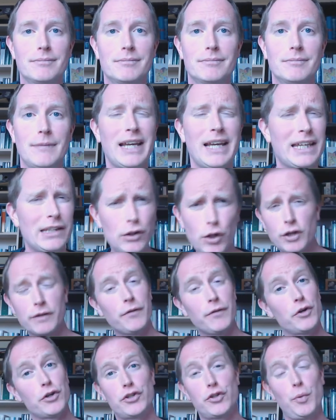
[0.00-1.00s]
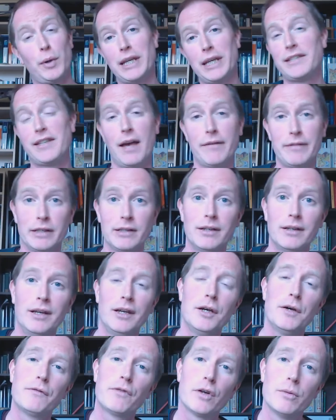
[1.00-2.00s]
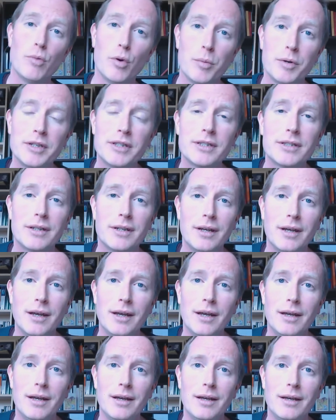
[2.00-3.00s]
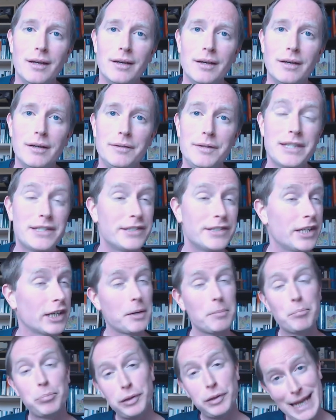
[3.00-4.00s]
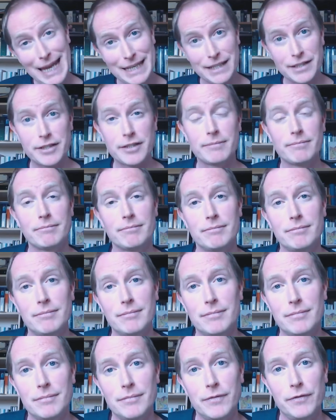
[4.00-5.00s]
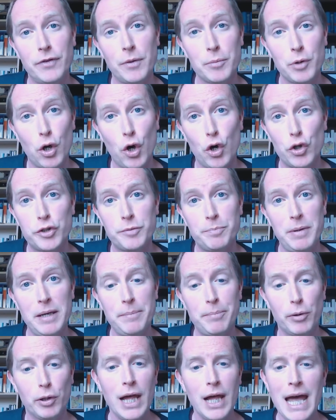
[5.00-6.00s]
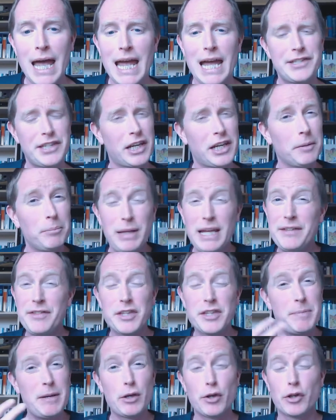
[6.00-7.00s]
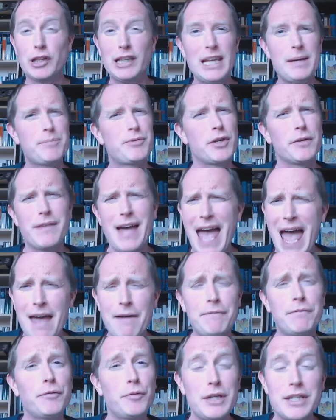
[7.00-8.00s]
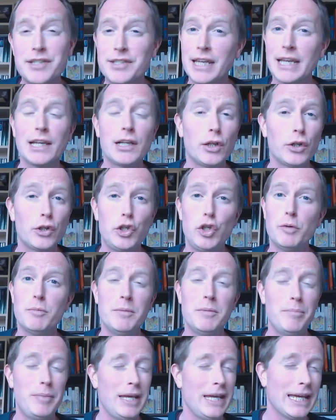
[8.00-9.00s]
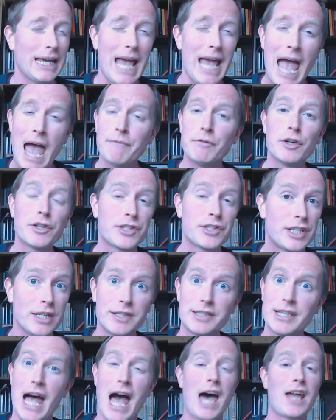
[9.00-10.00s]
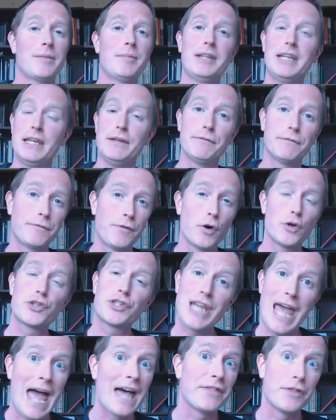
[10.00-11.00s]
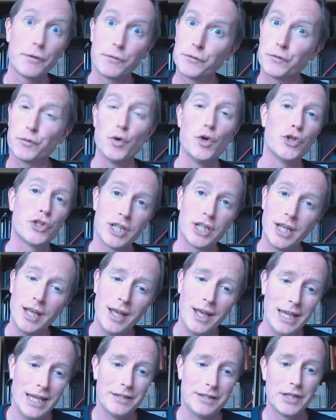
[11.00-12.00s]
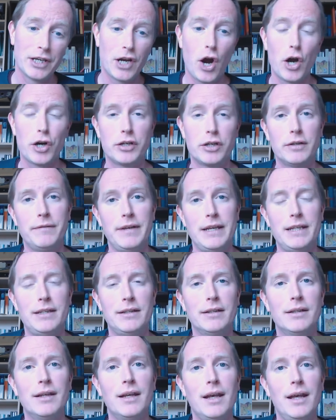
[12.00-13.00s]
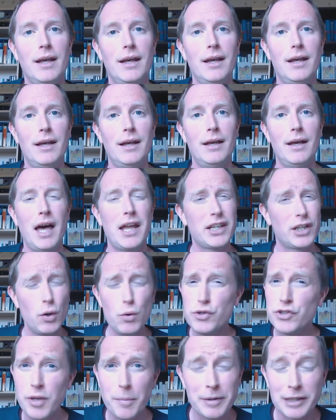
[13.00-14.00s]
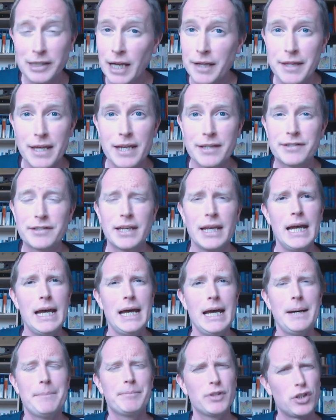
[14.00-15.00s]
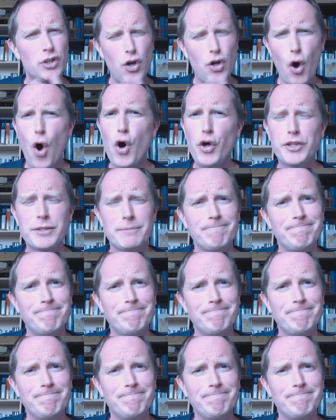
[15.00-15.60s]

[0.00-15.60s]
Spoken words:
Again, look at verse 27 for a moment. This is a complaint from God's people. It's a complaint that's been on the lips of every single human being ever since Adam and Eve first ate the fruit in the Garden of Eden. And it goes something like this. God,